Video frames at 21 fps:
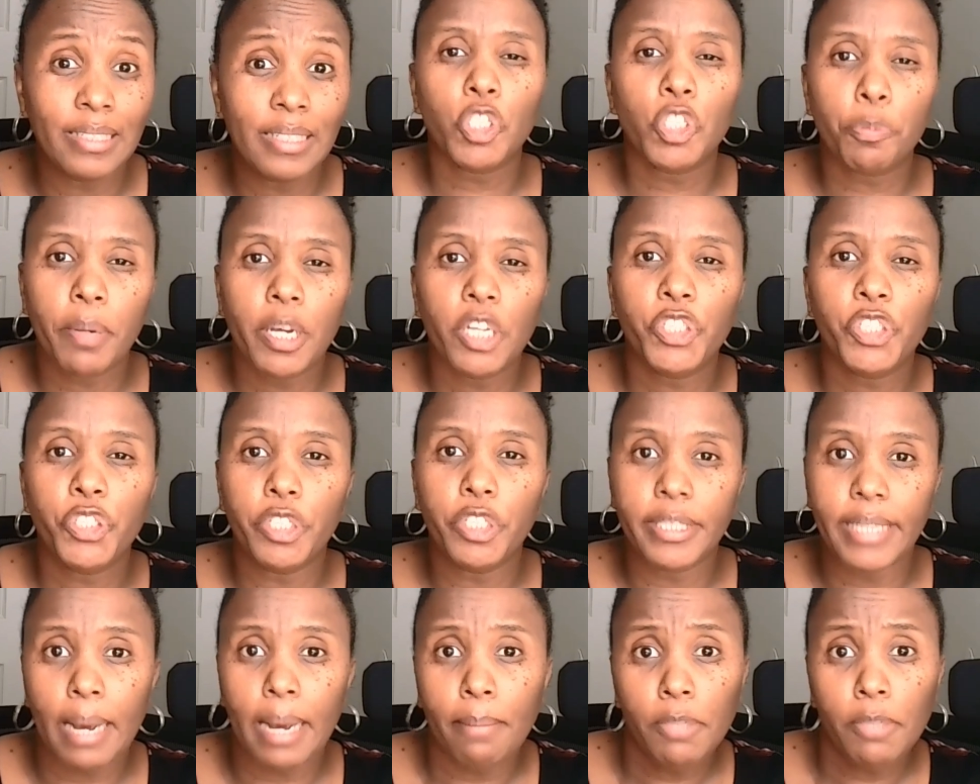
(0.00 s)
special
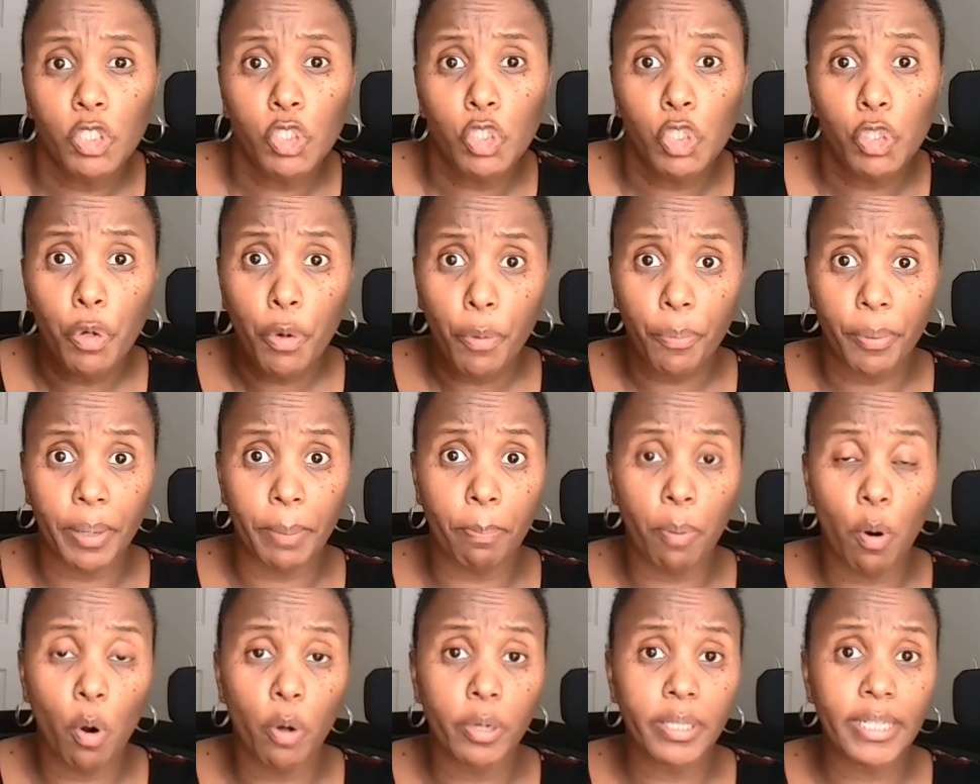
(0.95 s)
W-2
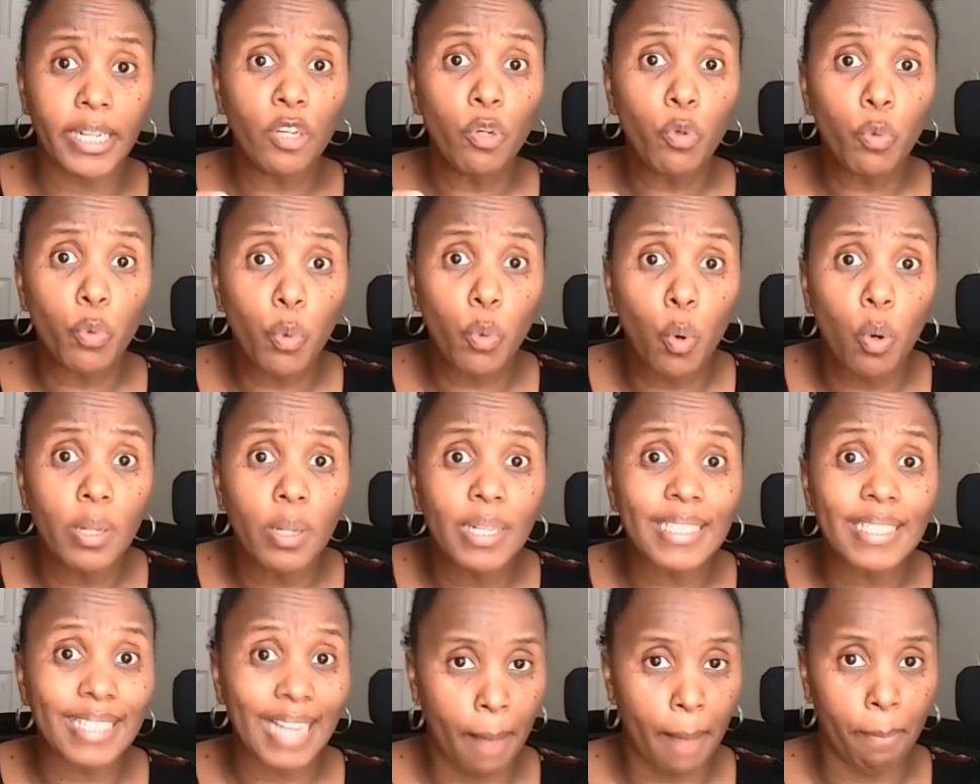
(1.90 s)
reporting
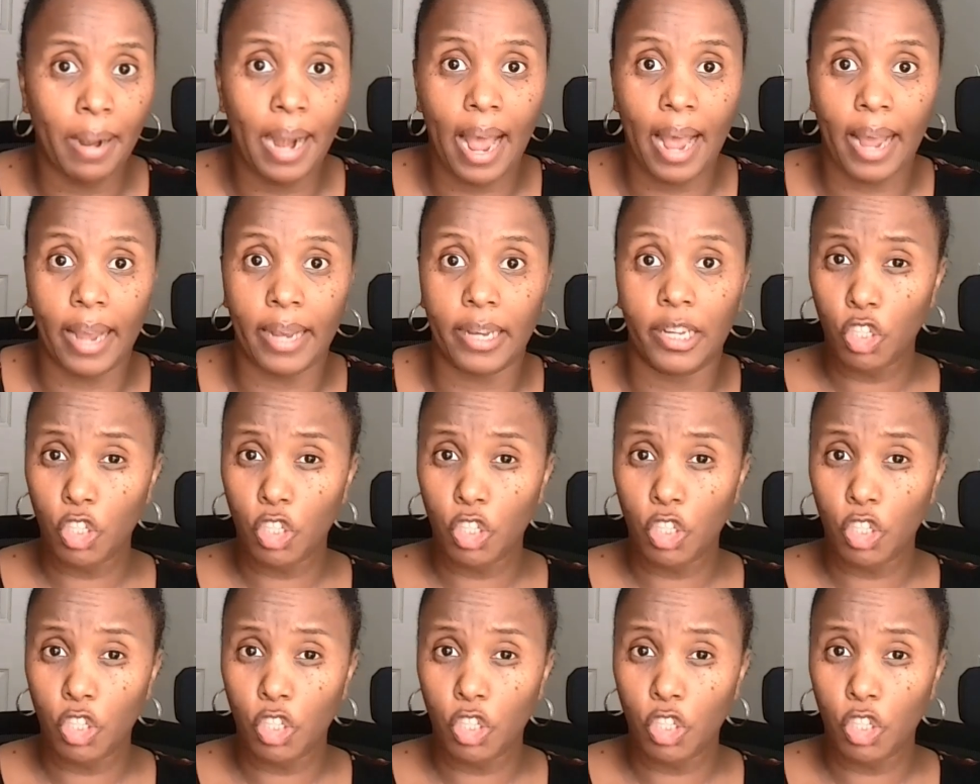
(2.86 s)
rules apply.